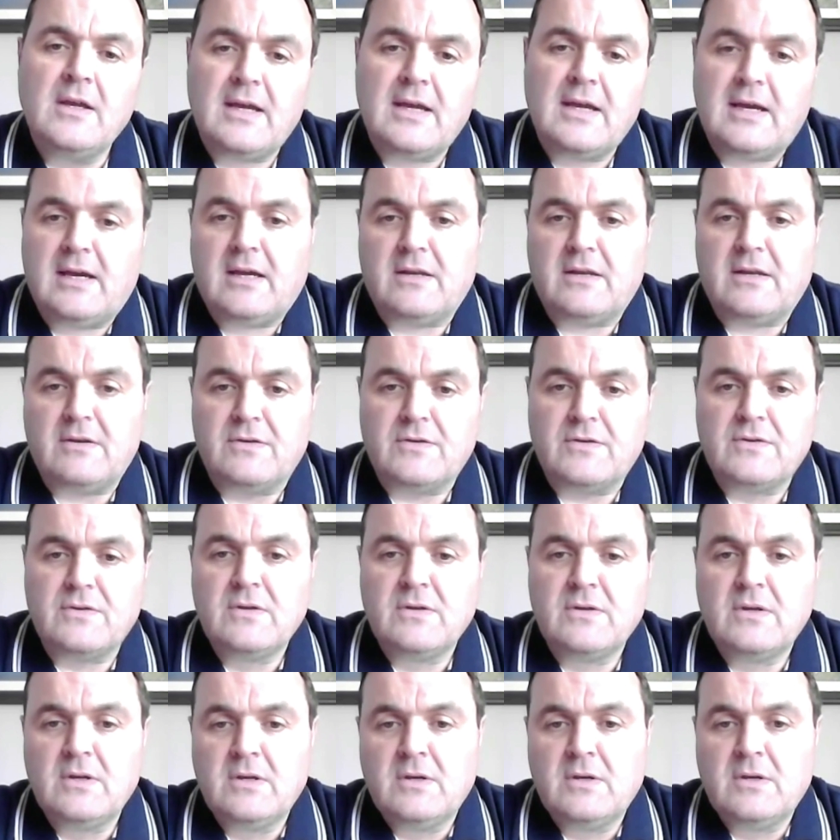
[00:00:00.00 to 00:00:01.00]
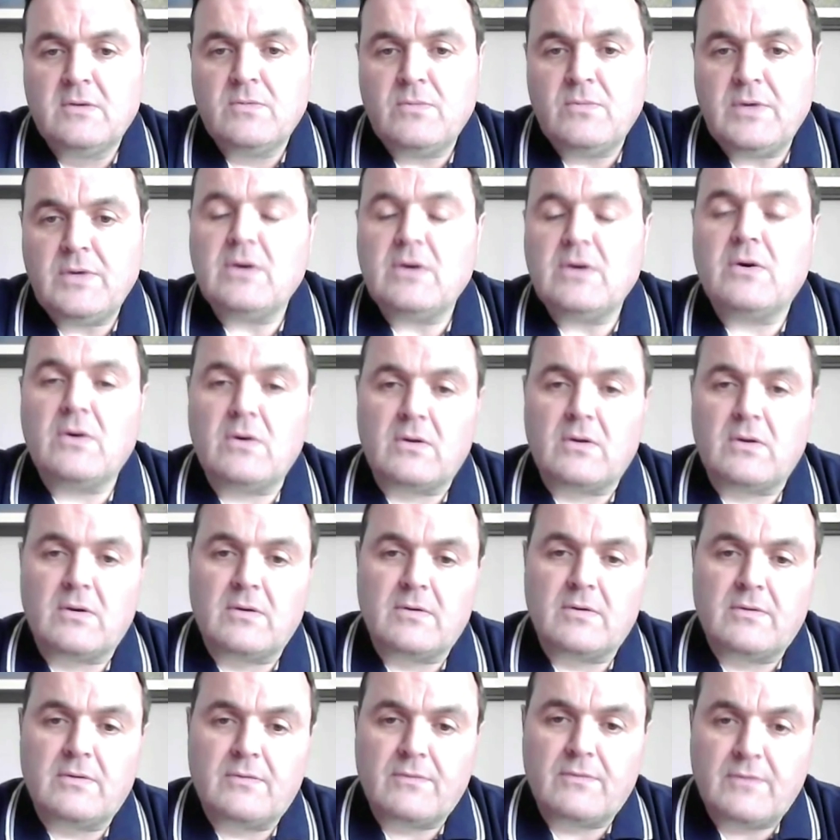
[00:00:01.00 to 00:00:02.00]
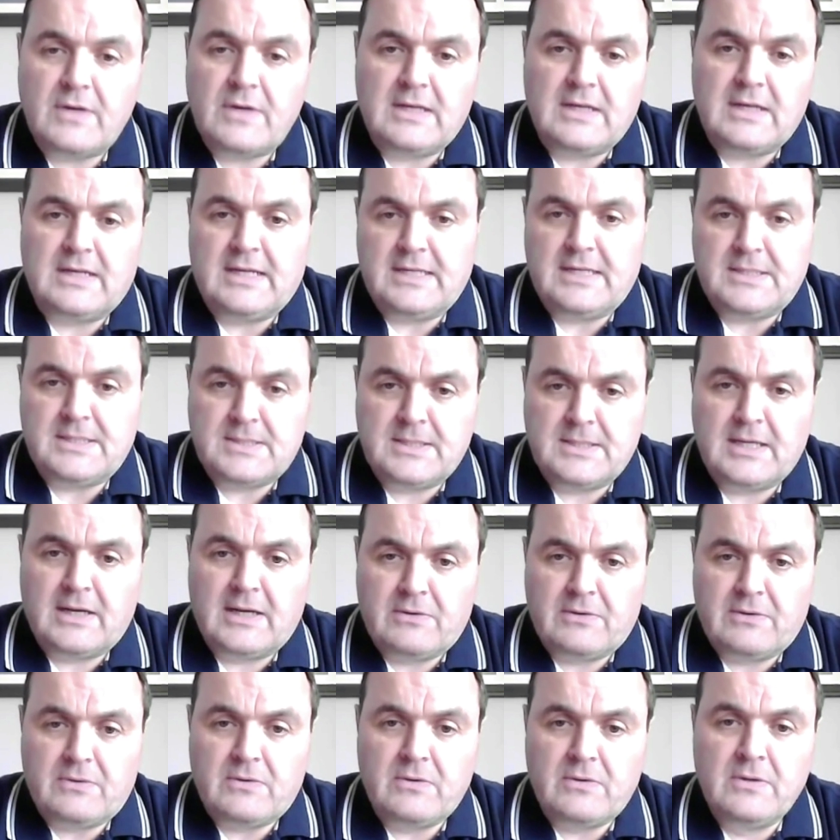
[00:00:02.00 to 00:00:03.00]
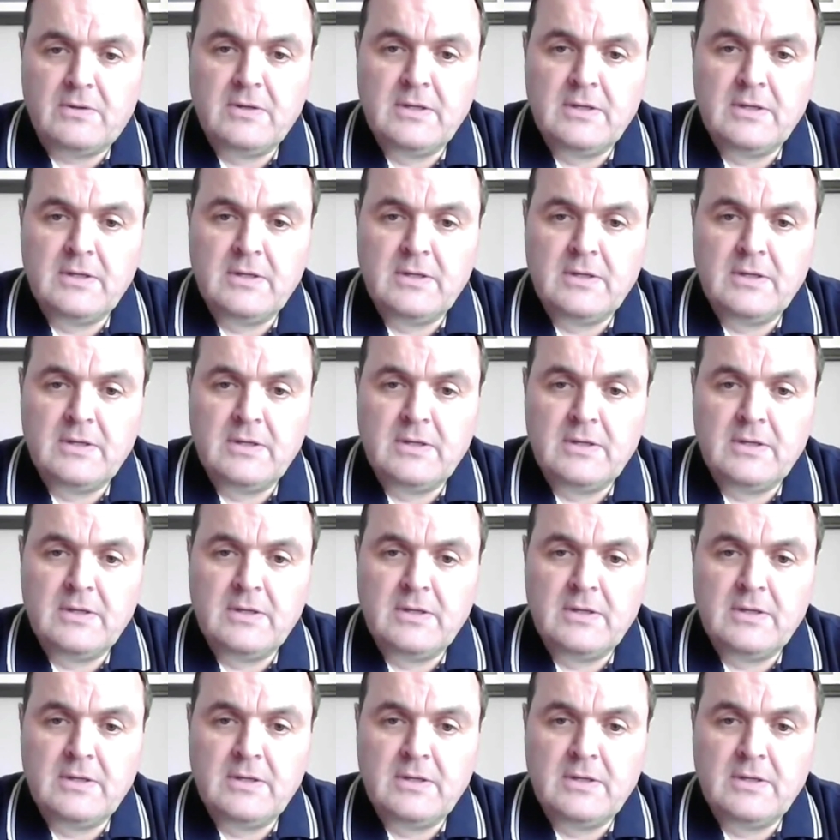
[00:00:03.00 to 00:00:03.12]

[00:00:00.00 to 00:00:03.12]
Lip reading: And we all realise now